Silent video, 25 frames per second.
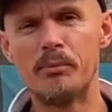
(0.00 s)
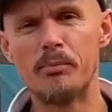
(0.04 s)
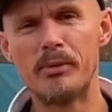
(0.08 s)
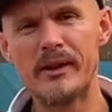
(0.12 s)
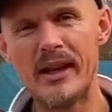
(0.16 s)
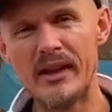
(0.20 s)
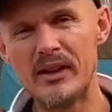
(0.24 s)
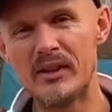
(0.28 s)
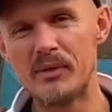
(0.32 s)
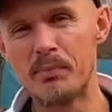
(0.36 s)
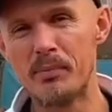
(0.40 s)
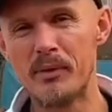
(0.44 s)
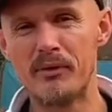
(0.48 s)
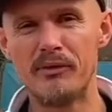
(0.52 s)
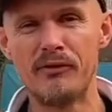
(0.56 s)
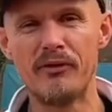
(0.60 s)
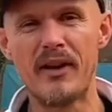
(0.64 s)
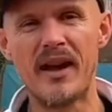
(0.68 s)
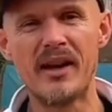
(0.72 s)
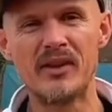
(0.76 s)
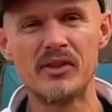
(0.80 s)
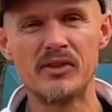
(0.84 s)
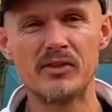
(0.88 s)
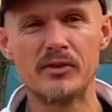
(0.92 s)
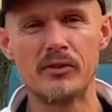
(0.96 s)
plays a bit
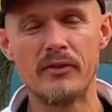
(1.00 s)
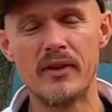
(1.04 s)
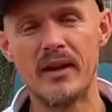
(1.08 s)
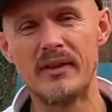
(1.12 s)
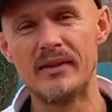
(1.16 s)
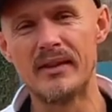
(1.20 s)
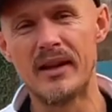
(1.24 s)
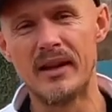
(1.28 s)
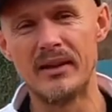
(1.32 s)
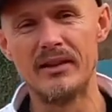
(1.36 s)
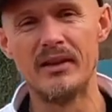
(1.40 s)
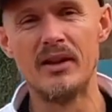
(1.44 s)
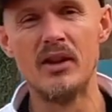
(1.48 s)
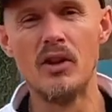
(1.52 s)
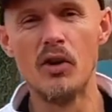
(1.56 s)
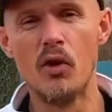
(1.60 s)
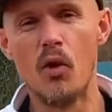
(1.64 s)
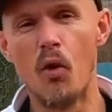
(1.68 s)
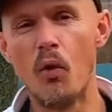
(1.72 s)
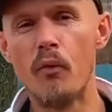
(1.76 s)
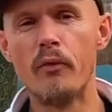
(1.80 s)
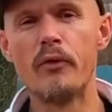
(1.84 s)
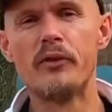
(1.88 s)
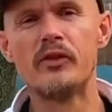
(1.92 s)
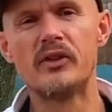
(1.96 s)
faster than an
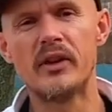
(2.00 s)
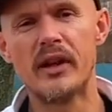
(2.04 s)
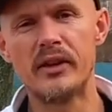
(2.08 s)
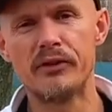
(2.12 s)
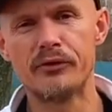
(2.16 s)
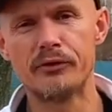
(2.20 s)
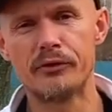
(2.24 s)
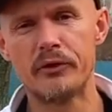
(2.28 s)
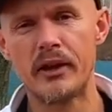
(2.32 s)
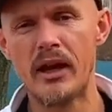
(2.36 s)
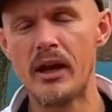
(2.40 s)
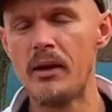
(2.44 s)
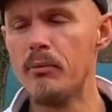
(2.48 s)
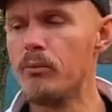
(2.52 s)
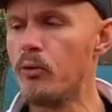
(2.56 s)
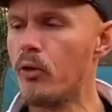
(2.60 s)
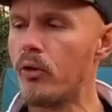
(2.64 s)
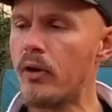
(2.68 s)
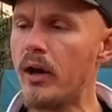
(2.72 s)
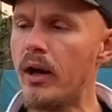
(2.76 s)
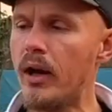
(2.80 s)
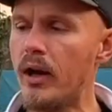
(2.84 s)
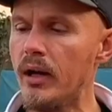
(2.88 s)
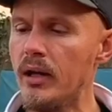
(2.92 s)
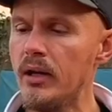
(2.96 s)
oversized frame or
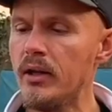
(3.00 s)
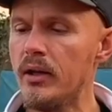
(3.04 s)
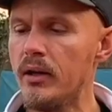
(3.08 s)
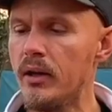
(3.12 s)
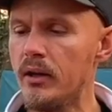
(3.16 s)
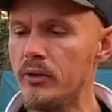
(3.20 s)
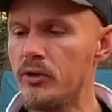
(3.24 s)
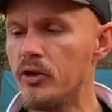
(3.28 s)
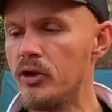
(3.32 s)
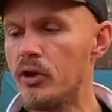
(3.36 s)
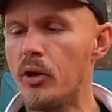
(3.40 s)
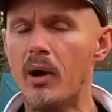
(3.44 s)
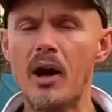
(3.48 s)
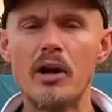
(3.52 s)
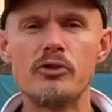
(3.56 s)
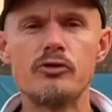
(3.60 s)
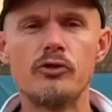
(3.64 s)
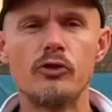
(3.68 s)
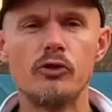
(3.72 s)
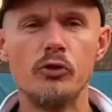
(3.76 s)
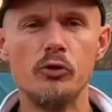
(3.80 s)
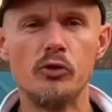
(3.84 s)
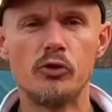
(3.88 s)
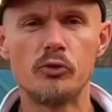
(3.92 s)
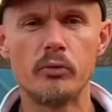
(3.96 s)
a, you know,
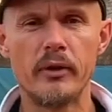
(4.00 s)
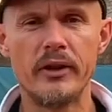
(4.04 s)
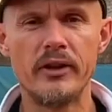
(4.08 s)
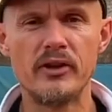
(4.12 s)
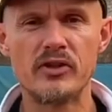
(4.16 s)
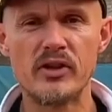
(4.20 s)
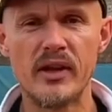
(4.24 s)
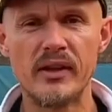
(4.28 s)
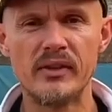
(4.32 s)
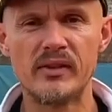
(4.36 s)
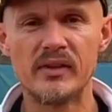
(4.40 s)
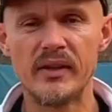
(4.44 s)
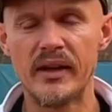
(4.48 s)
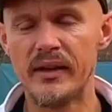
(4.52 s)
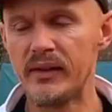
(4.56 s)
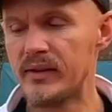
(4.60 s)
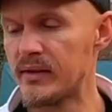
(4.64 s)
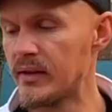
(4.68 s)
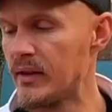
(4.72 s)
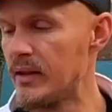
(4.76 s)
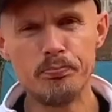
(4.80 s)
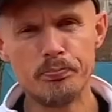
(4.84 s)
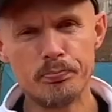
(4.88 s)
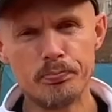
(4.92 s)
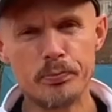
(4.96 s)
102 square inch head size.
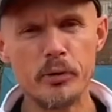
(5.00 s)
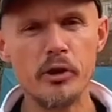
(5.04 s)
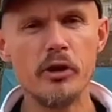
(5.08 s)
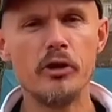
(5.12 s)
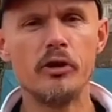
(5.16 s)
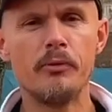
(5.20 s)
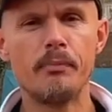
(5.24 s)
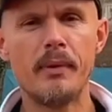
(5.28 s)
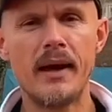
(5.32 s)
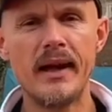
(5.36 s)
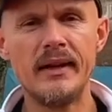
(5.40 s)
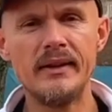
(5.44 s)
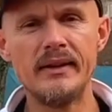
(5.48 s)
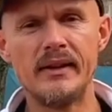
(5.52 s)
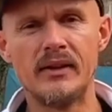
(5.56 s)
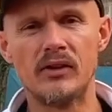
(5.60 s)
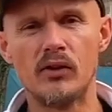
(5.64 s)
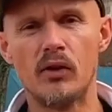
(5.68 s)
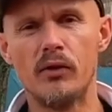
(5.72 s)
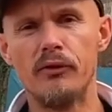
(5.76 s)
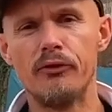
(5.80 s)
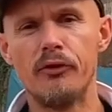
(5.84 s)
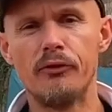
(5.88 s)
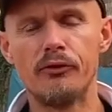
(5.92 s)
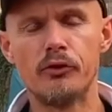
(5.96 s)
Pretty good balance
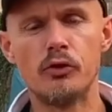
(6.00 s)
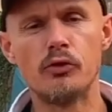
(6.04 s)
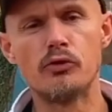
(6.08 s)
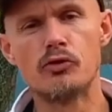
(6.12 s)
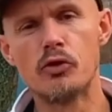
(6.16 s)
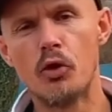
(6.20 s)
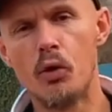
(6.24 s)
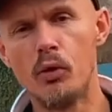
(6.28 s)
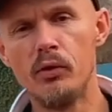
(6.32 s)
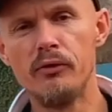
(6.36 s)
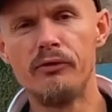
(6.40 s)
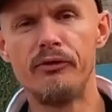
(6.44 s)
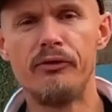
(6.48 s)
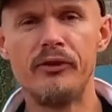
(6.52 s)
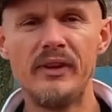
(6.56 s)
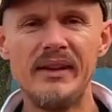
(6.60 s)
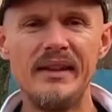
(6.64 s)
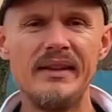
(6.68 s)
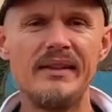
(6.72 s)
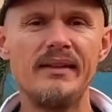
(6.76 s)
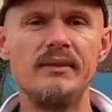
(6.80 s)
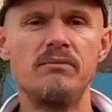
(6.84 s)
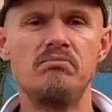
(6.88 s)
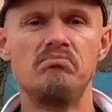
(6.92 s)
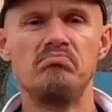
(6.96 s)
of control,
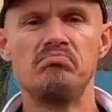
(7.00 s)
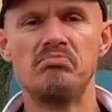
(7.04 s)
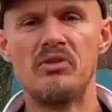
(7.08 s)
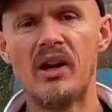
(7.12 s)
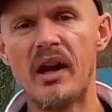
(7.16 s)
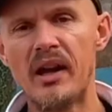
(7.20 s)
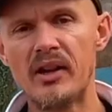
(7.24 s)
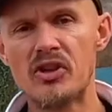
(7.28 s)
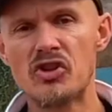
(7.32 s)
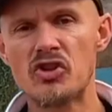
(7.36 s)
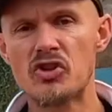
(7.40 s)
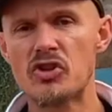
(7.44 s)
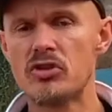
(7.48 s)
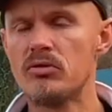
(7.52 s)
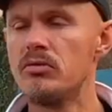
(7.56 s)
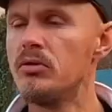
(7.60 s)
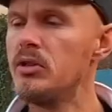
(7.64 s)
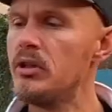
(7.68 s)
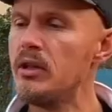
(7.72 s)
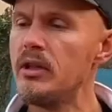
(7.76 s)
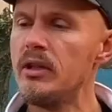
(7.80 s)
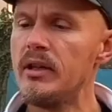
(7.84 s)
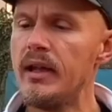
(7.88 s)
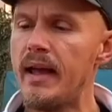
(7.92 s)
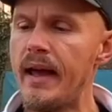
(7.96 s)
feel, touch.
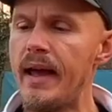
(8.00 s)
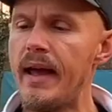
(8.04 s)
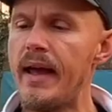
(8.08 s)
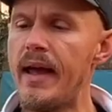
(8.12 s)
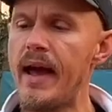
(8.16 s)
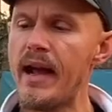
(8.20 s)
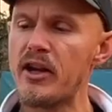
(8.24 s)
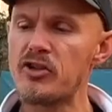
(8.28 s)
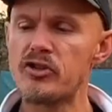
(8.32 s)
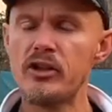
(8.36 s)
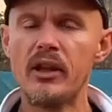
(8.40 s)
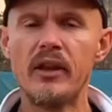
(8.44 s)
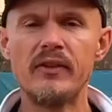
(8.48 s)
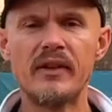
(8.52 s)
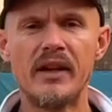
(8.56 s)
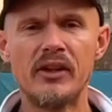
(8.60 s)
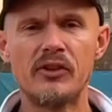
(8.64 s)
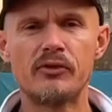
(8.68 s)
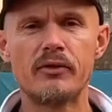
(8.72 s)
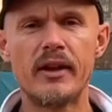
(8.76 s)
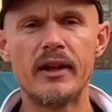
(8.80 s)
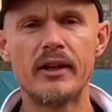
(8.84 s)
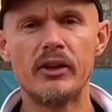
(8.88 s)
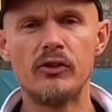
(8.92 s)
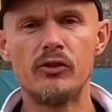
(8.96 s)
Actually a nice
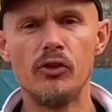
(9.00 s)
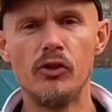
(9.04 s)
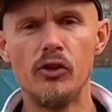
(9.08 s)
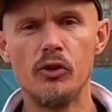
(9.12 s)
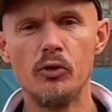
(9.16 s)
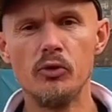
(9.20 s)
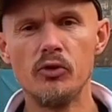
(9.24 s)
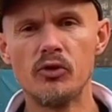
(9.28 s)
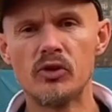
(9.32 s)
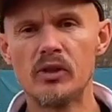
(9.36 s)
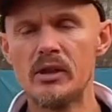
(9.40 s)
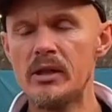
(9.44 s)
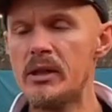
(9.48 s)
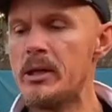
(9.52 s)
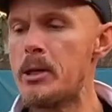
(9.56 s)
racket to use.